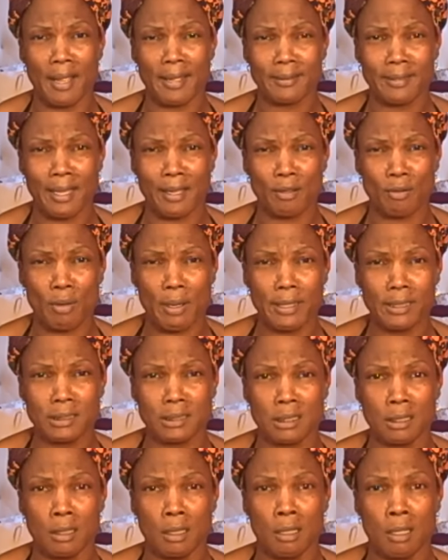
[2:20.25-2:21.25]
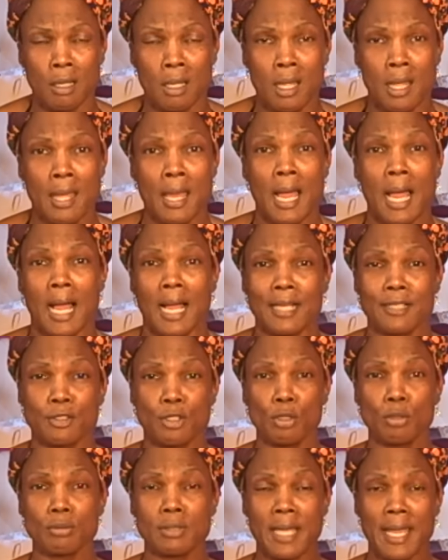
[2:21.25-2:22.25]
Ain't that crazy? I
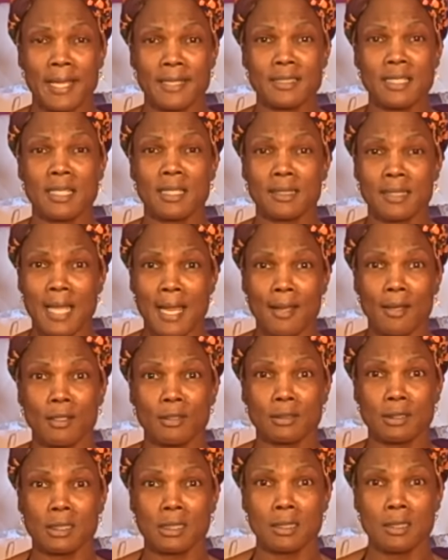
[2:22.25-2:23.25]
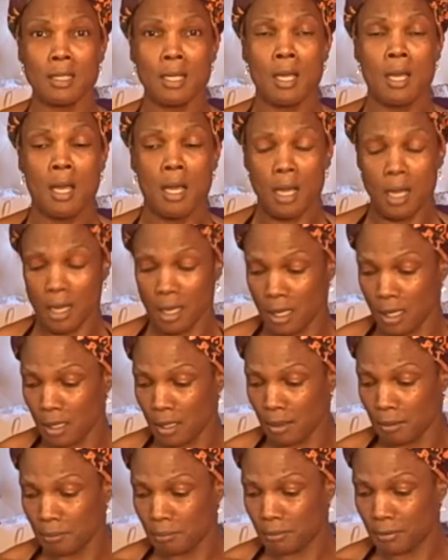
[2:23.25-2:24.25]
do take 10,000
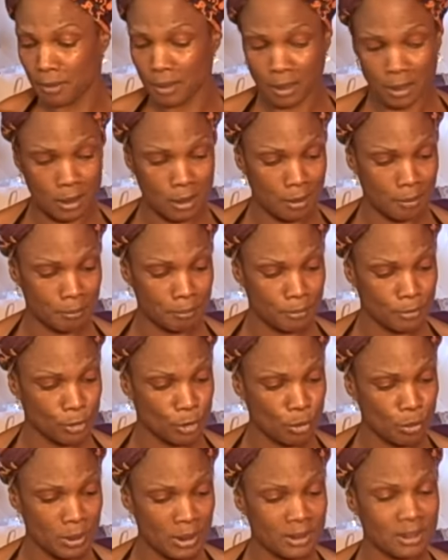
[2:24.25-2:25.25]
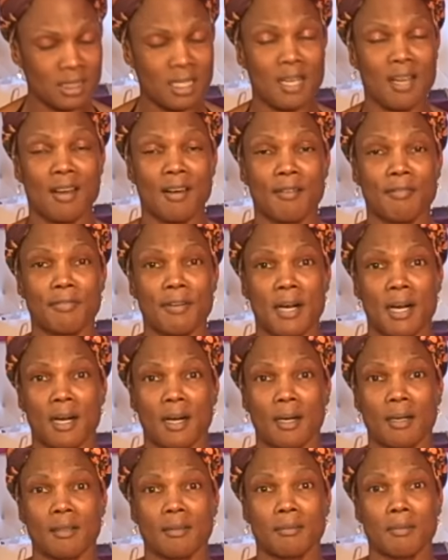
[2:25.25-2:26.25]
um, um, units of...
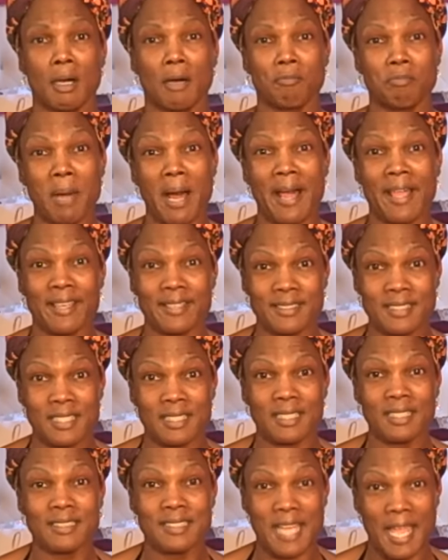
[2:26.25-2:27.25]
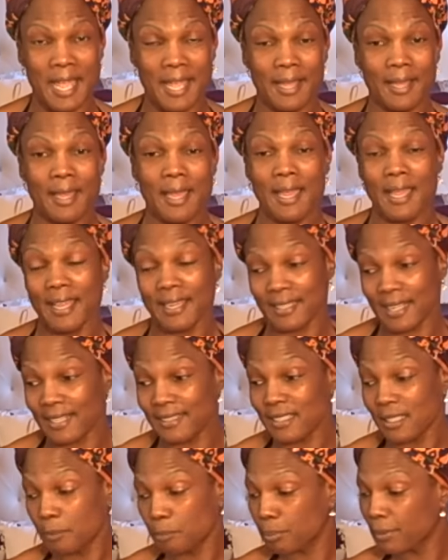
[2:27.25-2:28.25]
Uh, a biotin a day, and I
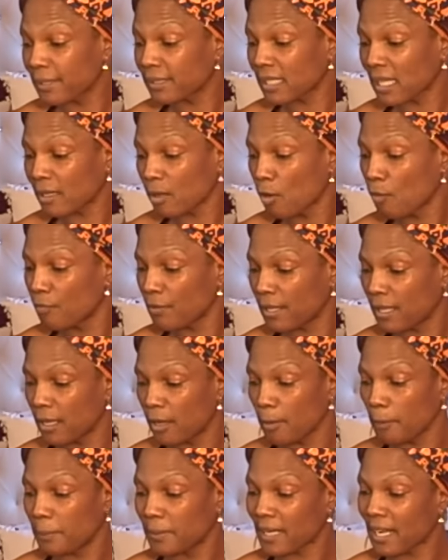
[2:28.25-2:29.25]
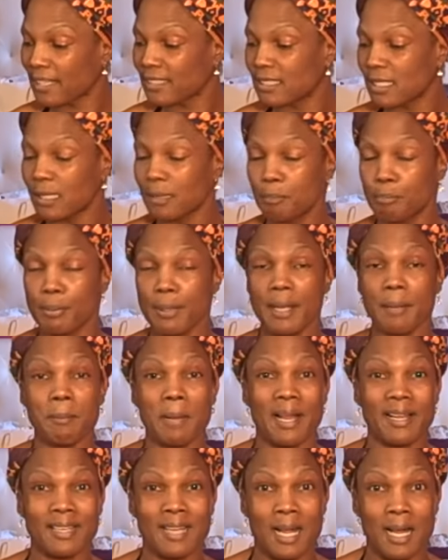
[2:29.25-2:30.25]
didn't bring that over here, but I did bring
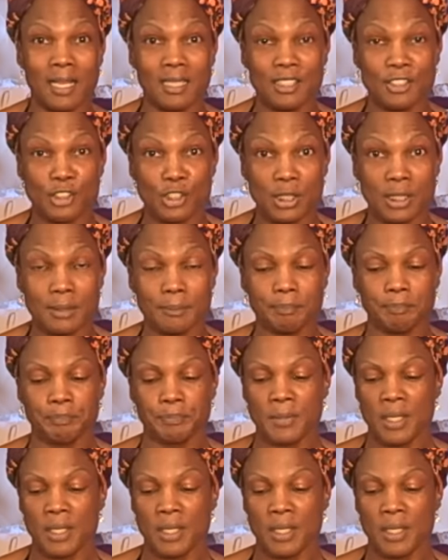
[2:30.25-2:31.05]
my collagen.